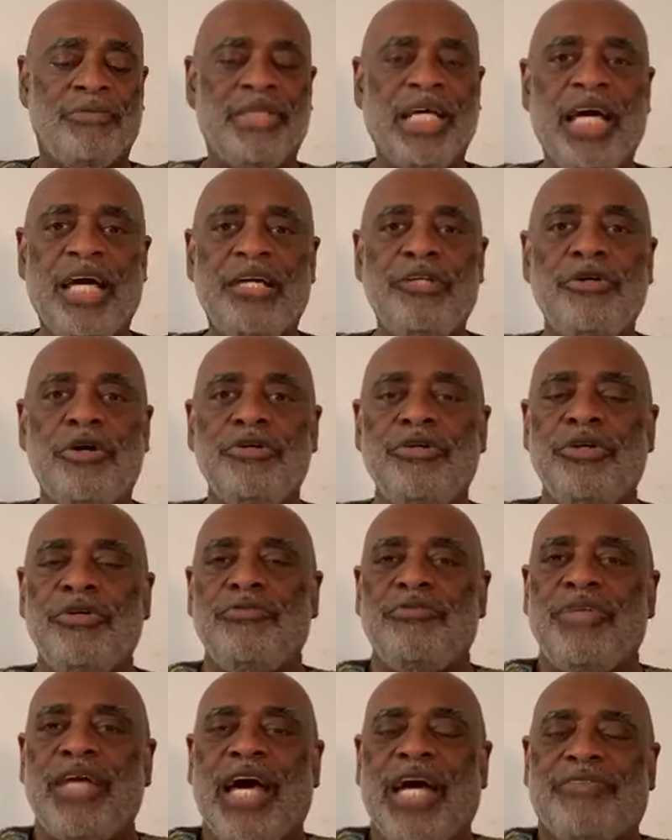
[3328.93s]
then
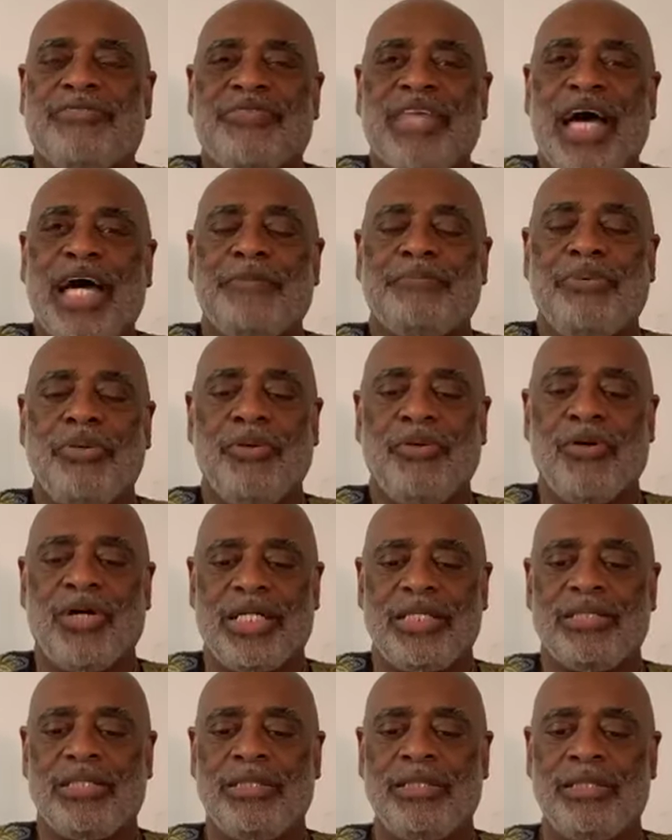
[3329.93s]
at that
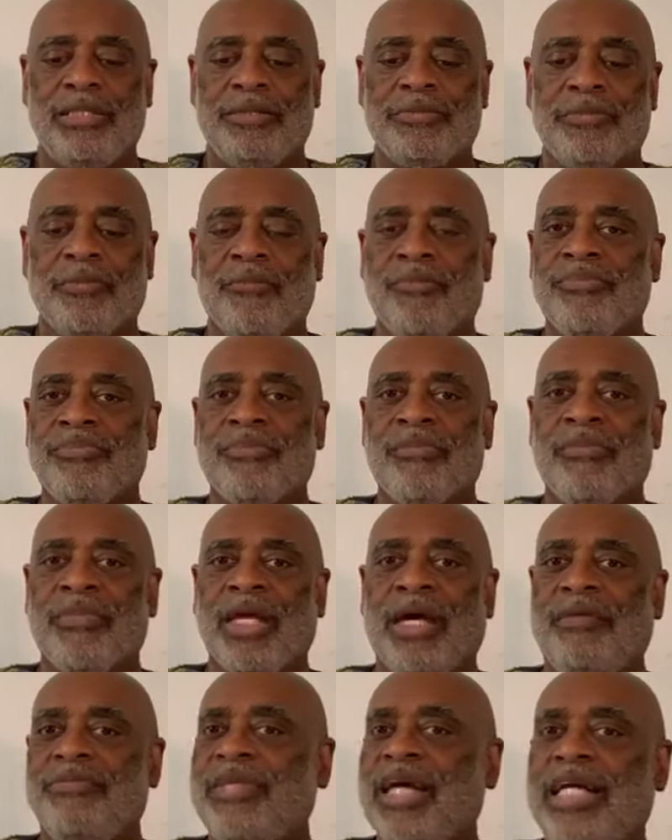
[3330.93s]
point,
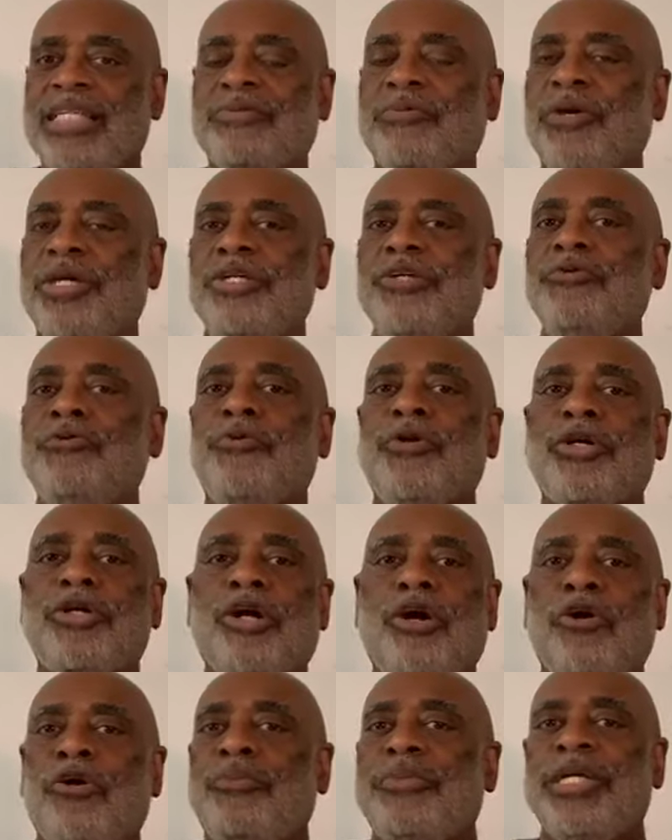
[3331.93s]
that's when you
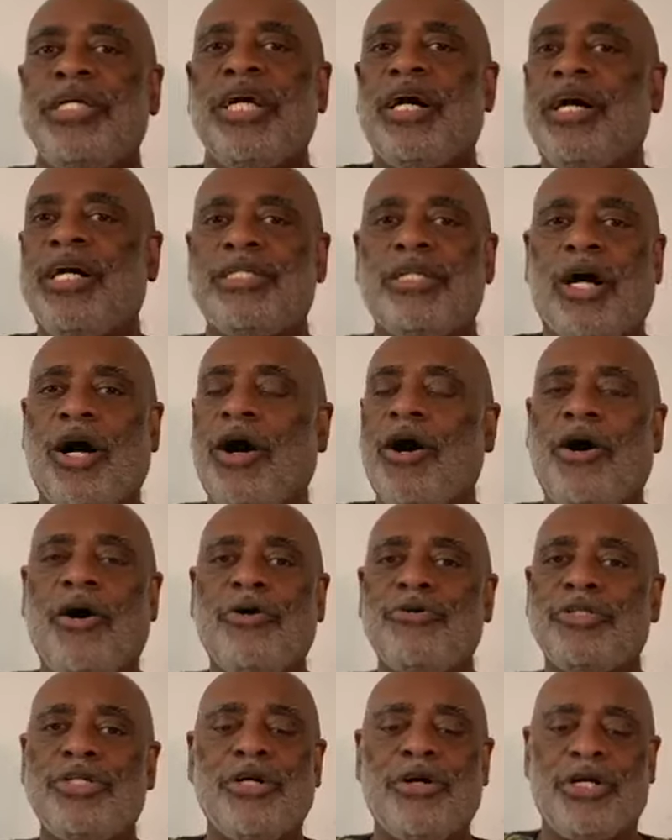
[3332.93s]
will go beyond
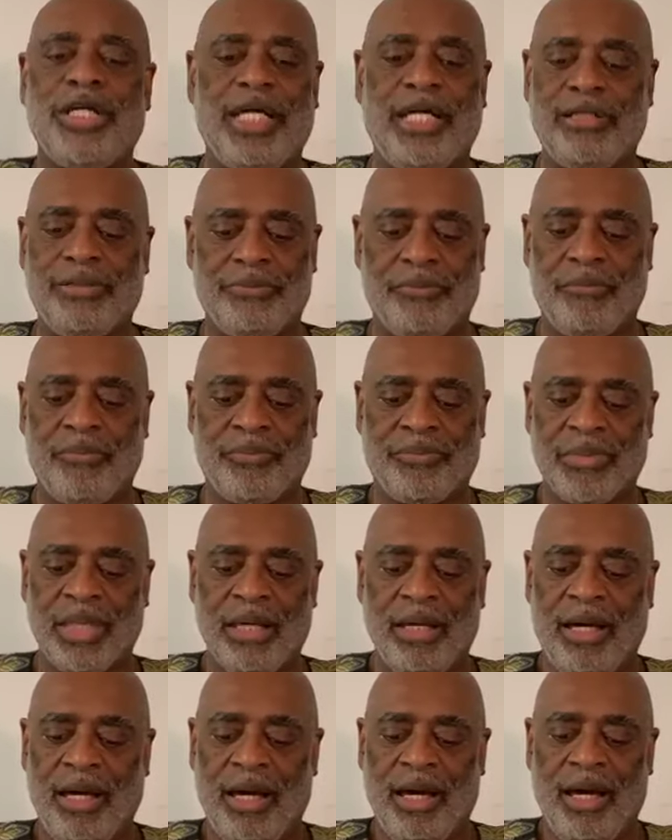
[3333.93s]
all learning.
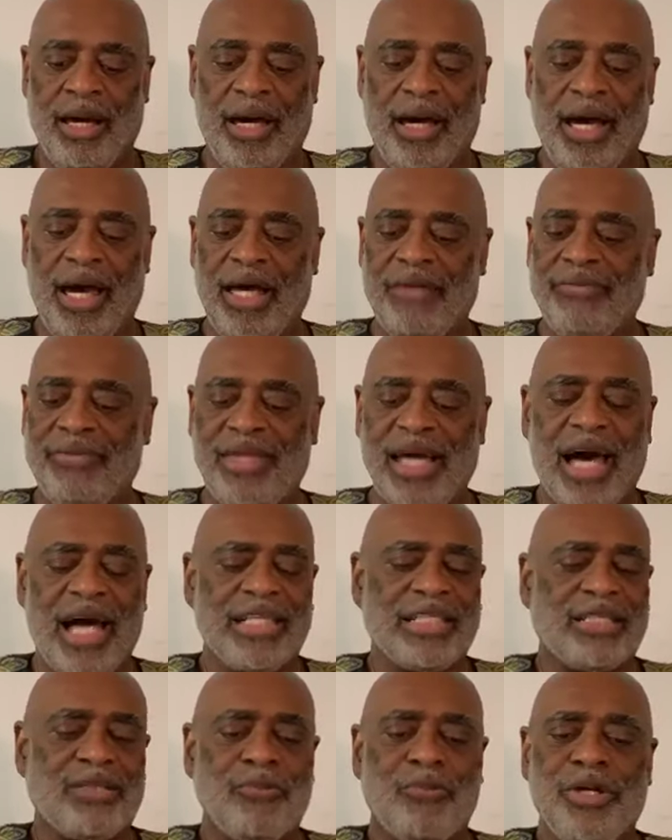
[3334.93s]
And
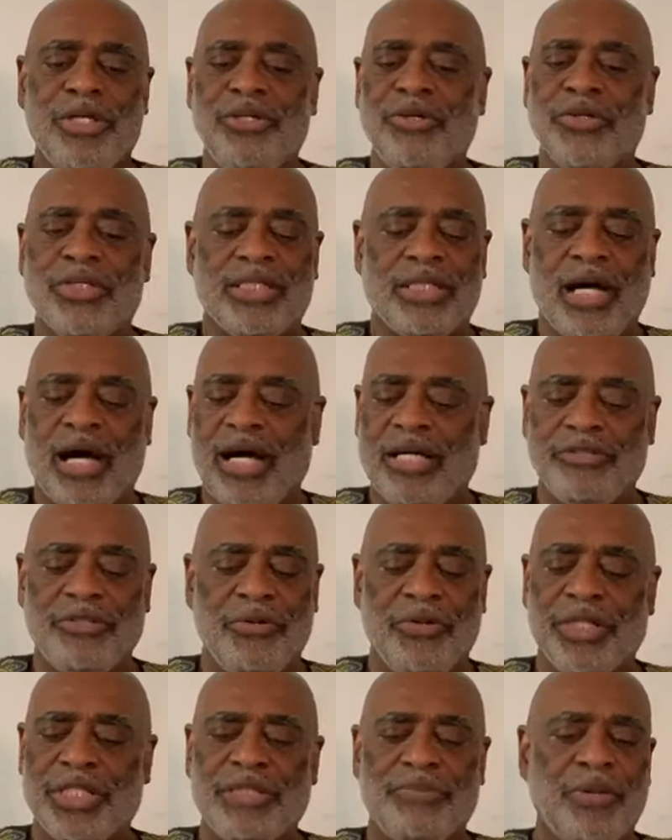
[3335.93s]
that's when you'll
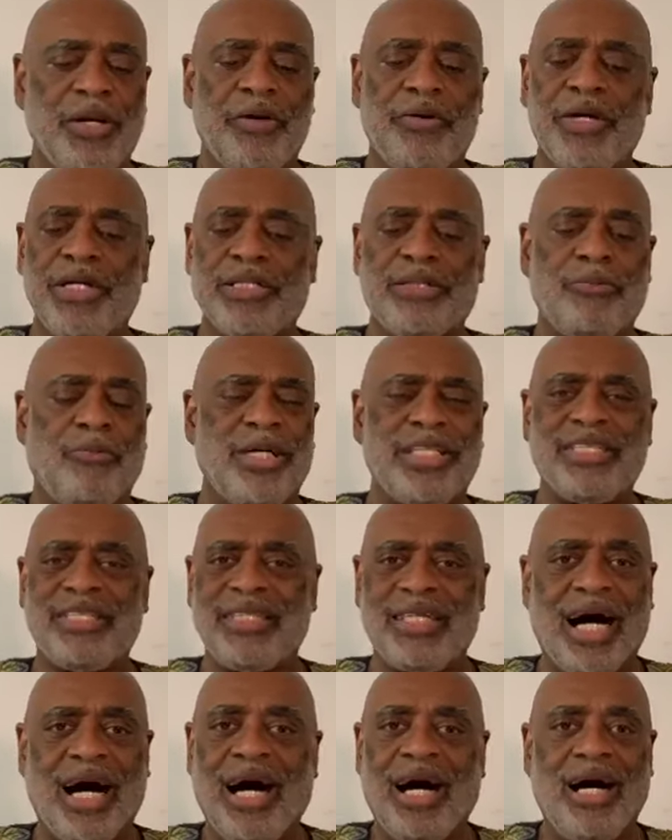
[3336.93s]
start to experience what
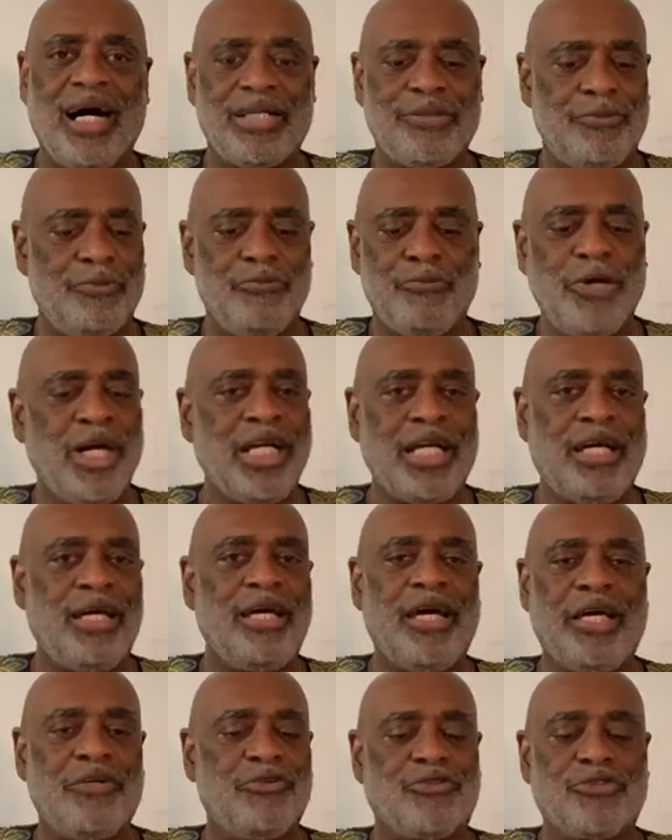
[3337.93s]
God
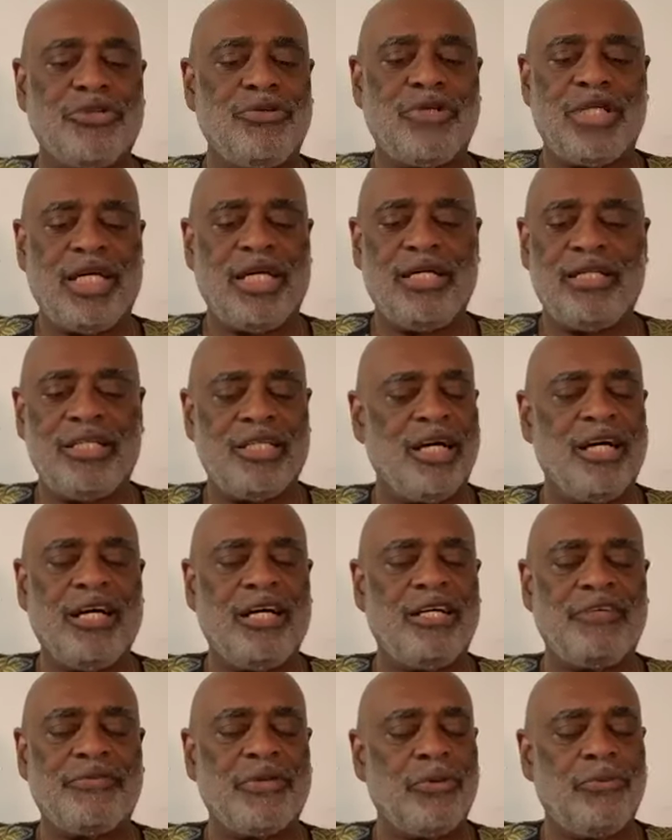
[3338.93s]
really and truly,
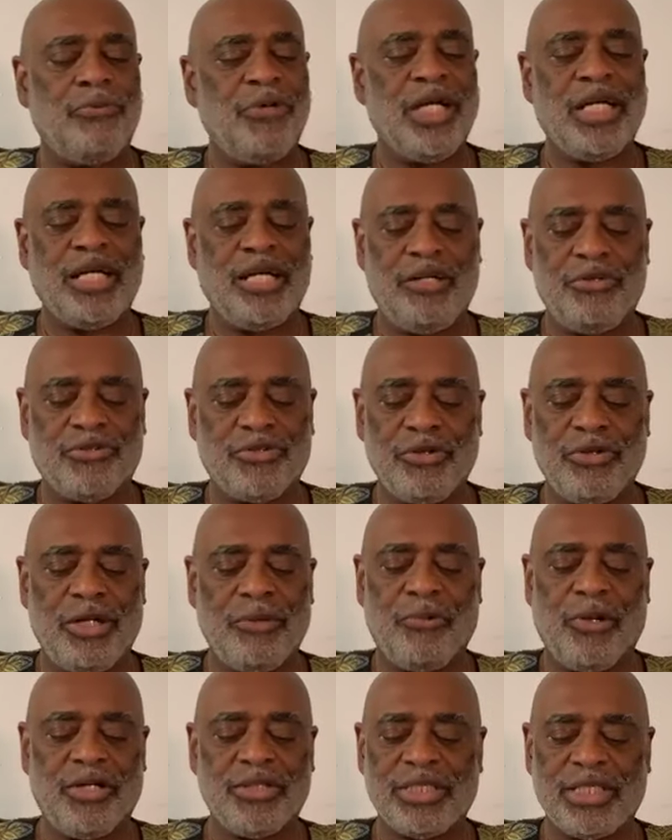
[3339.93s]
love really and
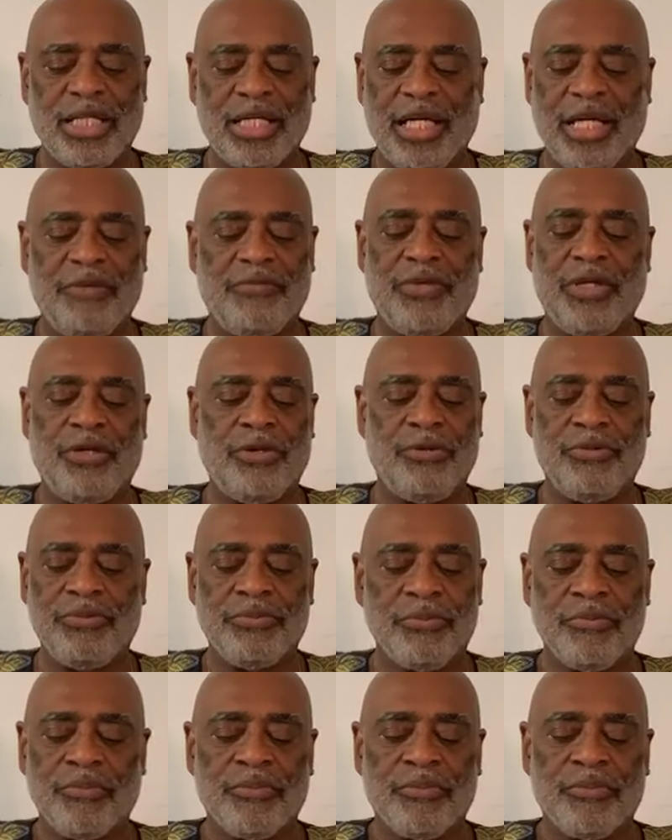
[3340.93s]
truly wants to give you,